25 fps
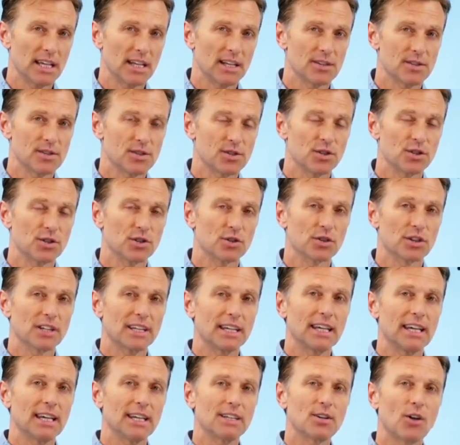And that's why
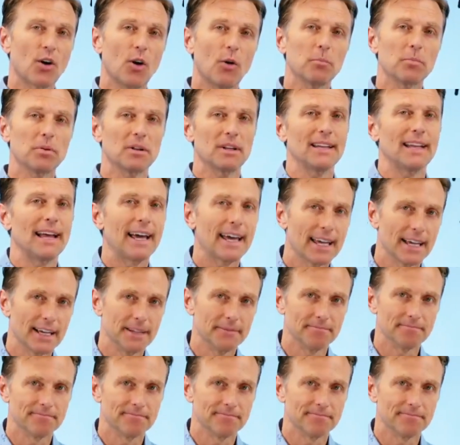one time I promoted a